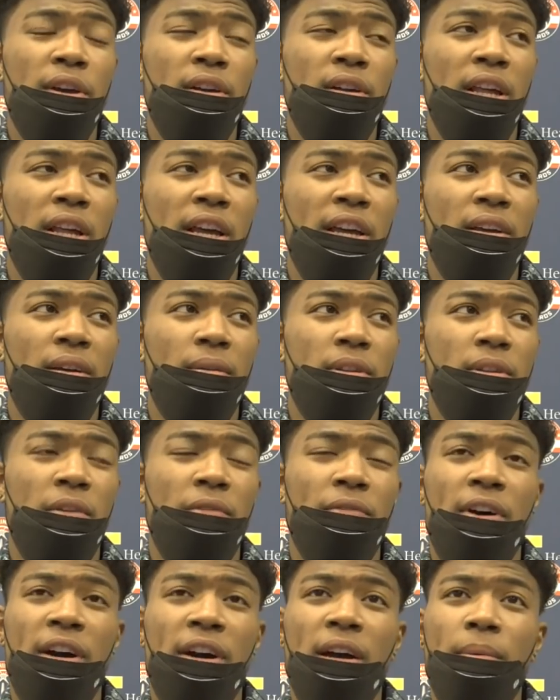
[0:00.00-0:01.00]
we're like the
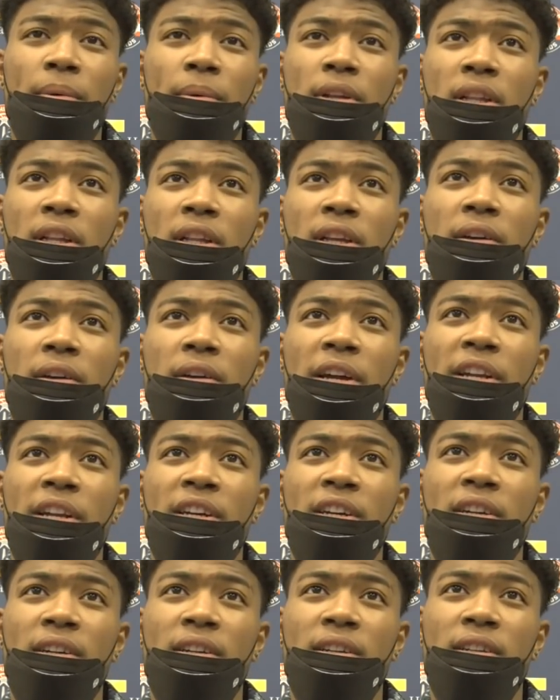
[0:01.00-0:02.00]
top five in the league right
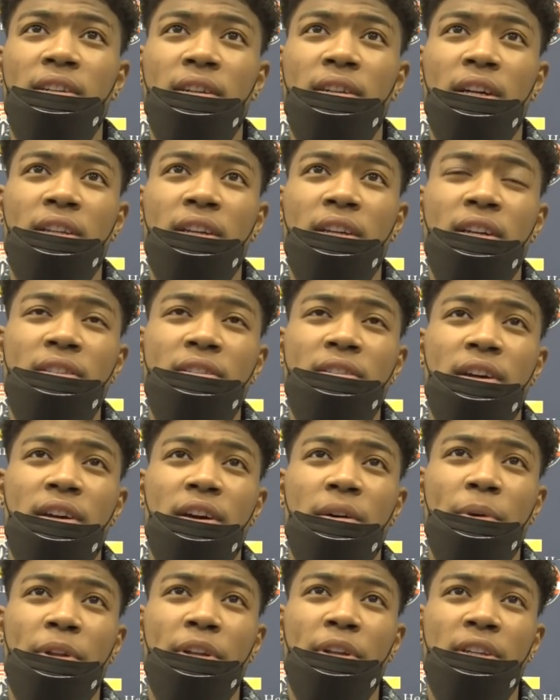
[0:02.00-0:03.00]
now. And I think that's
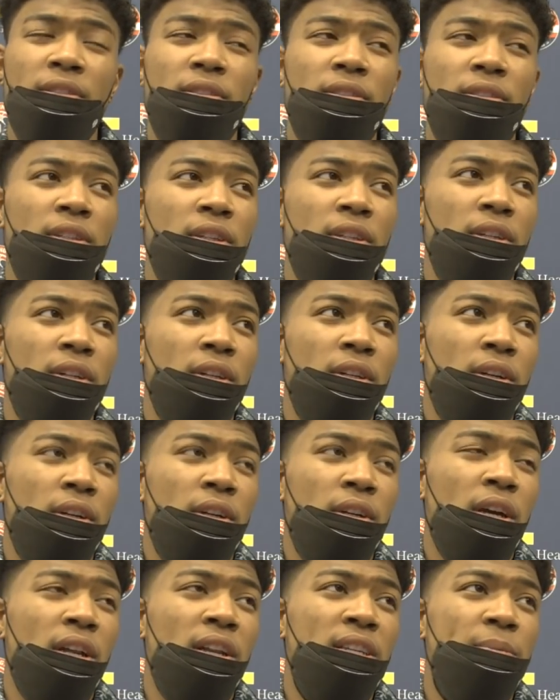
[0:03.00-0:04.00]
helping us.
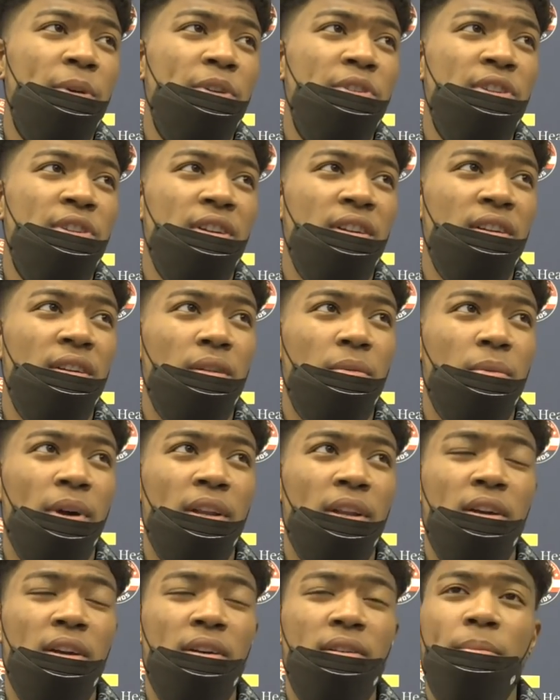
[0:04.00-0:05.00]
And especially
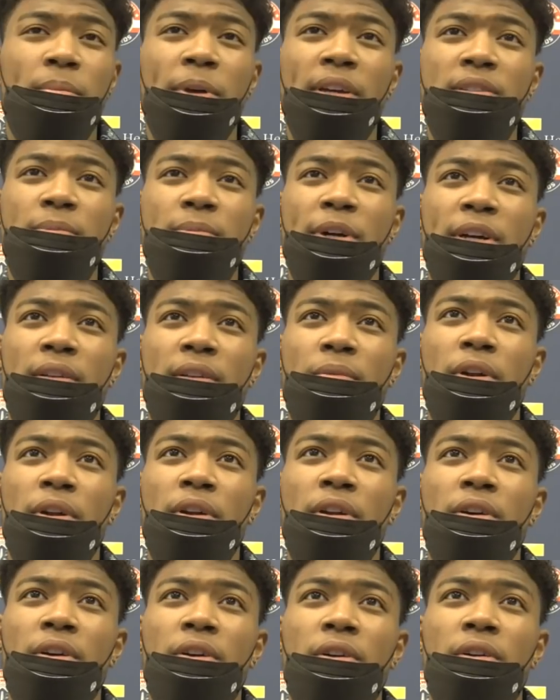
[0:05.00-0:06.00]
right now, the bigs playing
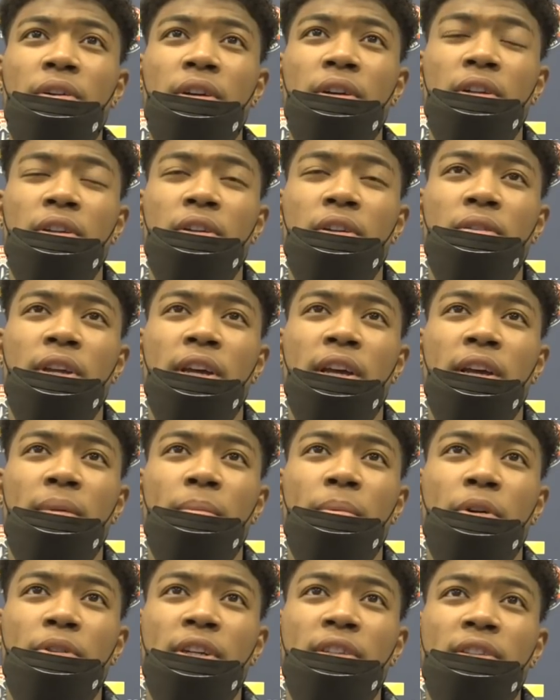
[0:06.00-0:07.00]
really good. You know, they
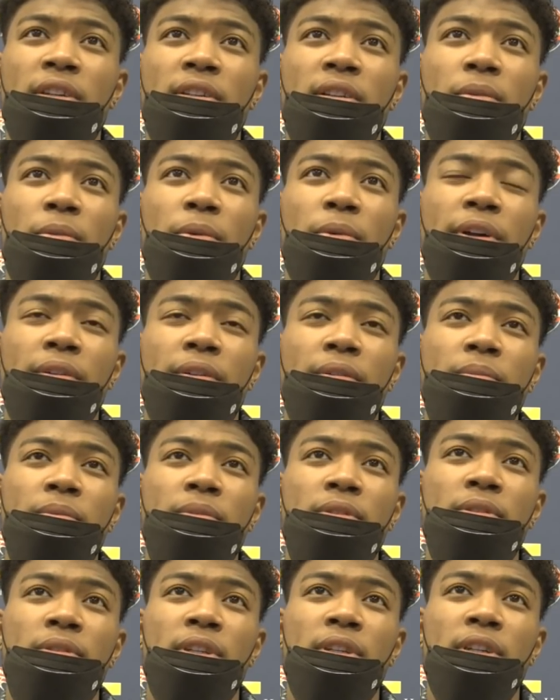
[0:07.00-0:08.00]
protecting the
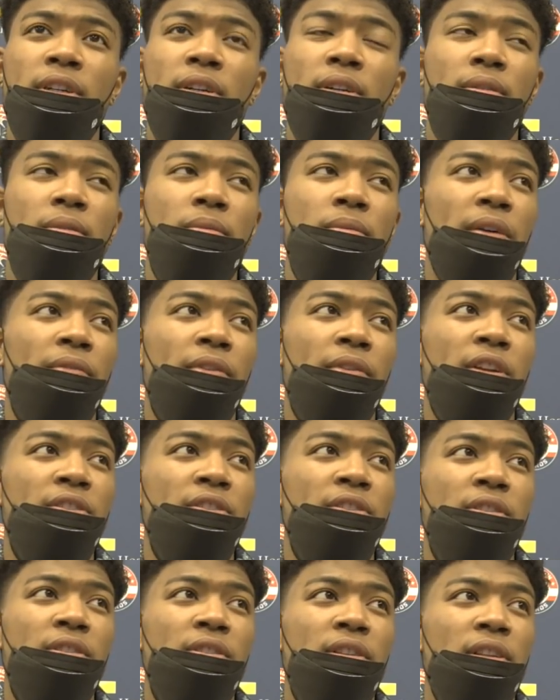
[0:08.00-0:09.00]
rim. They
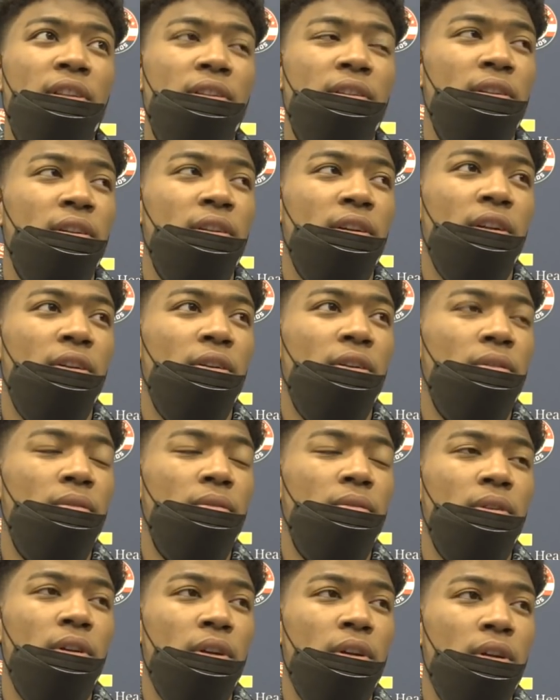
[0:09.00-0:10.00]
finish it, you know,
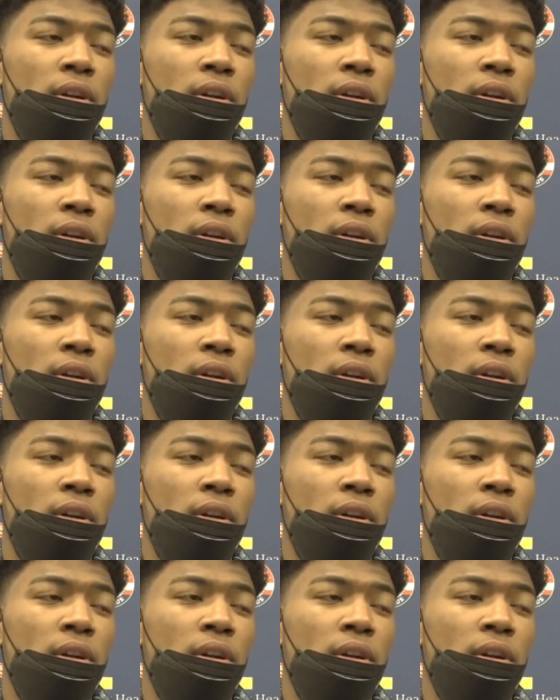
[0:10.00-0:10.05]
